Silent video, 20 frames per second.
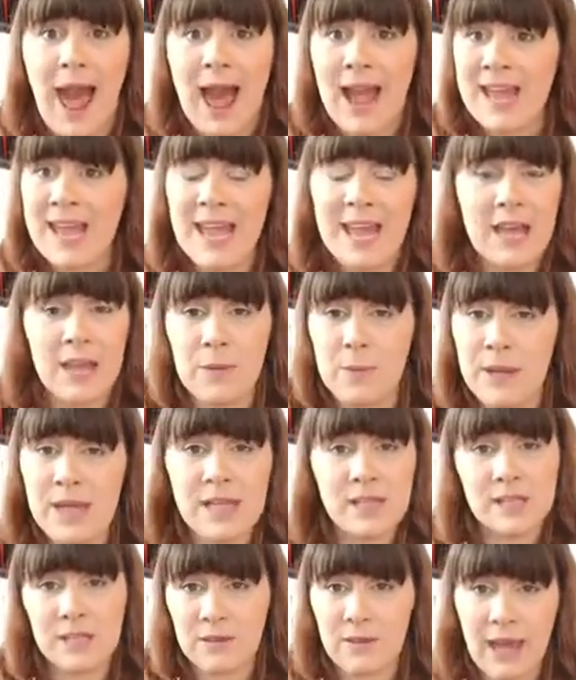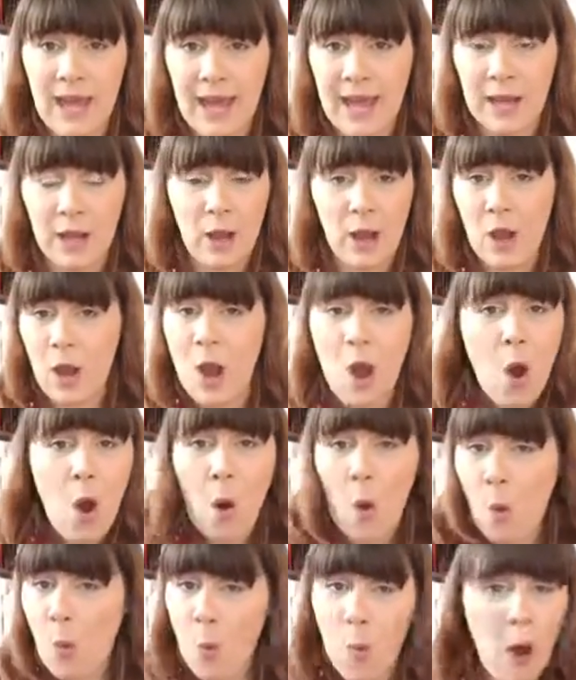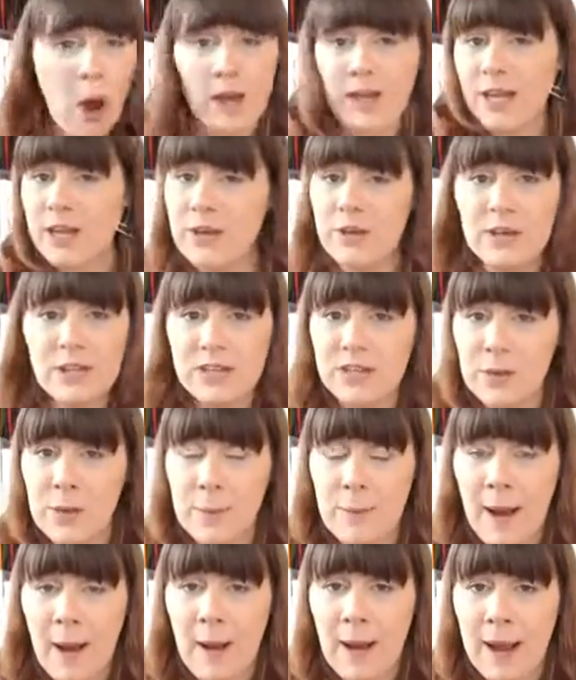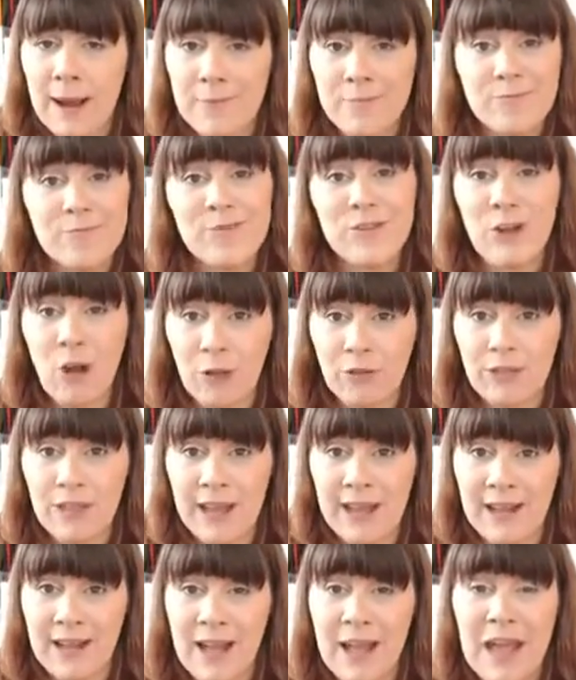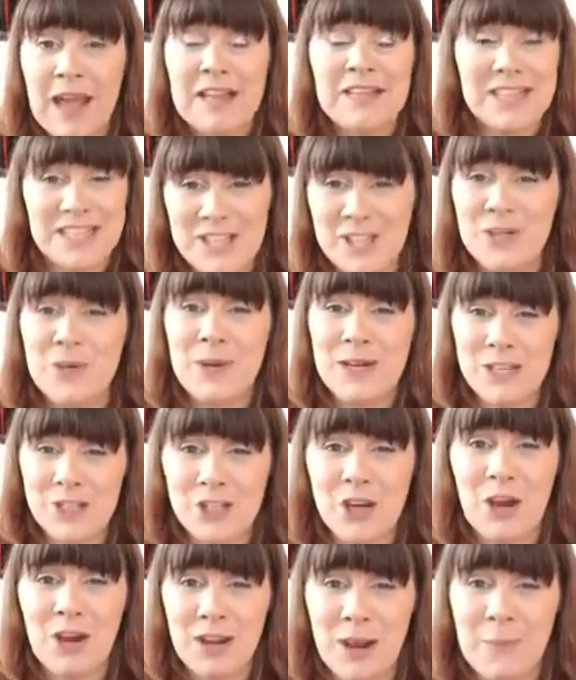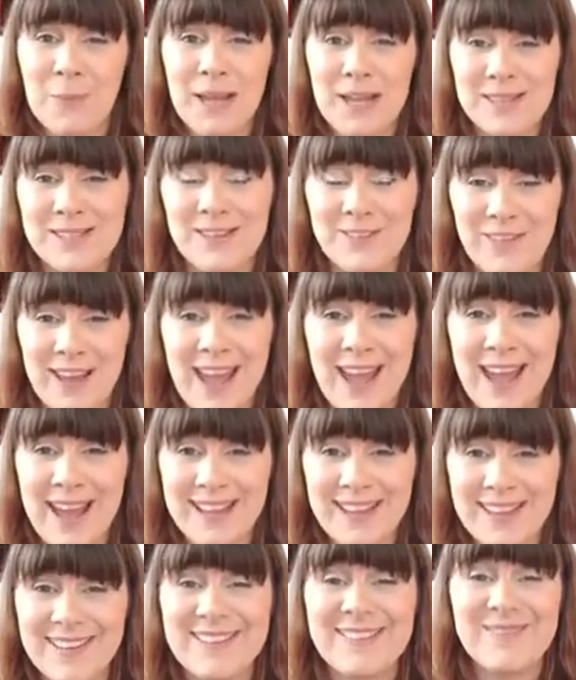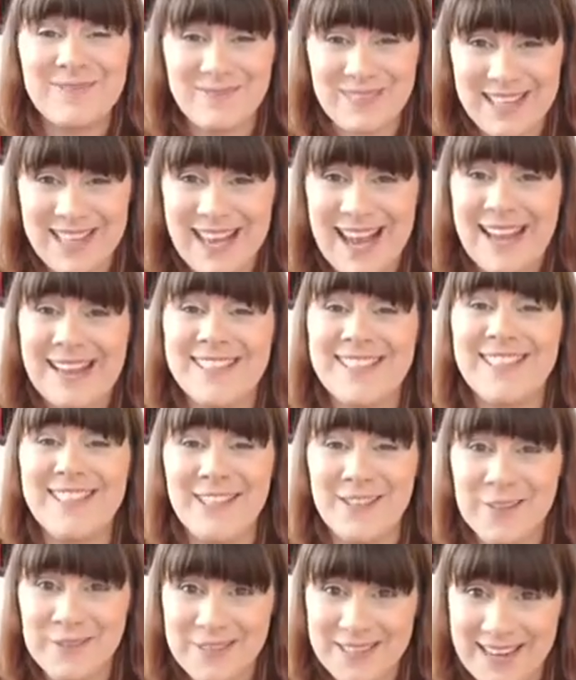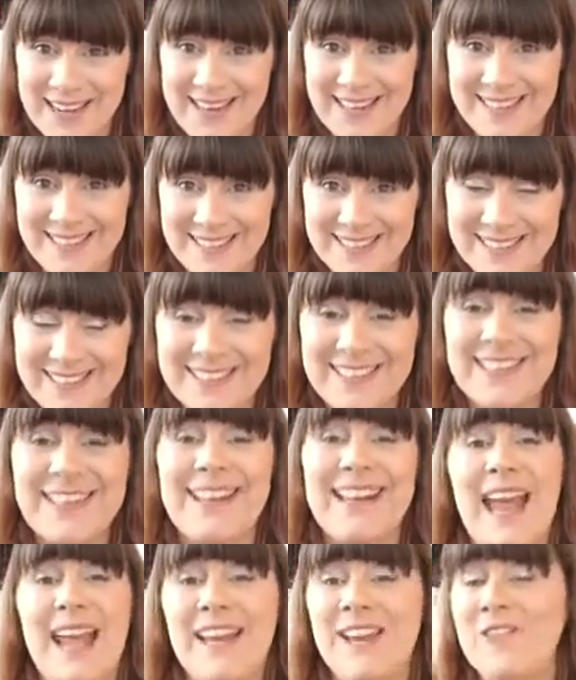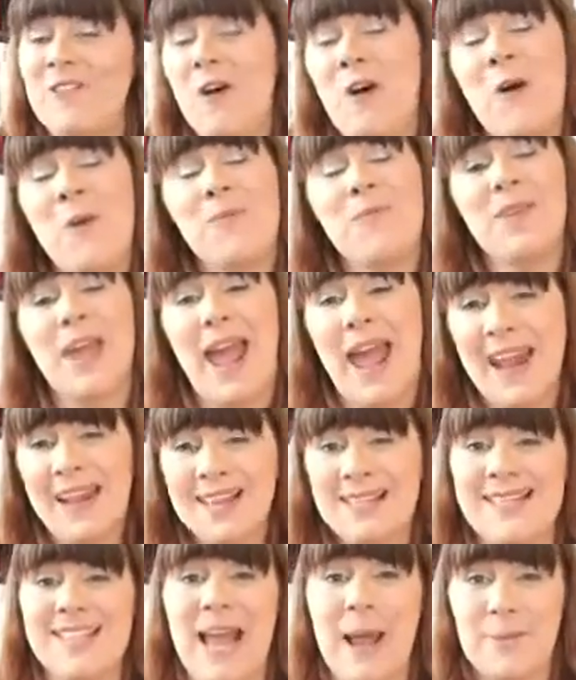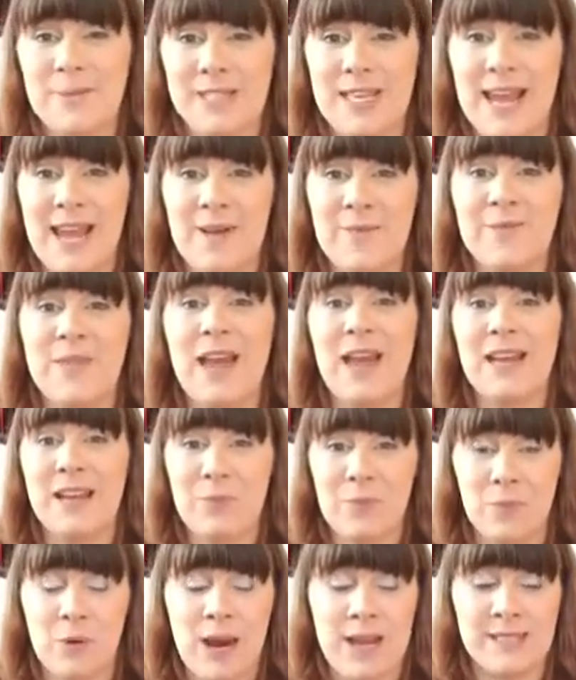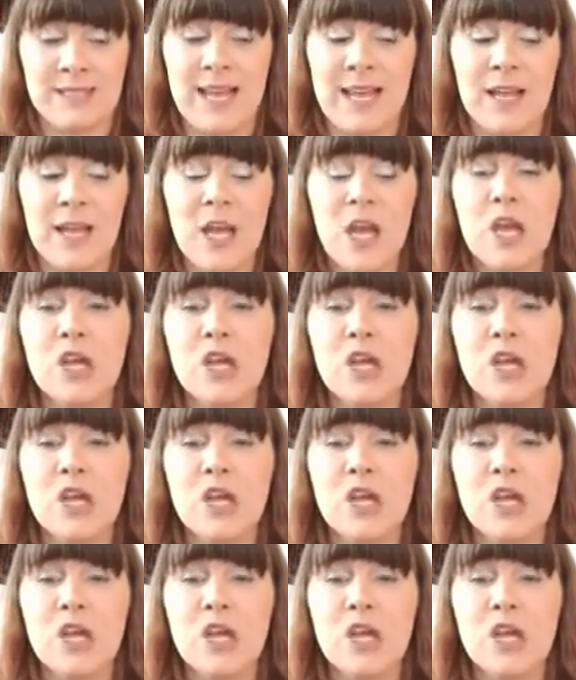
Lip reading: I ate the piece of cake. What are you going to do about it? Nothing. Did you enjoy that piece of cake? Yes, you did. Accept it and embrace it.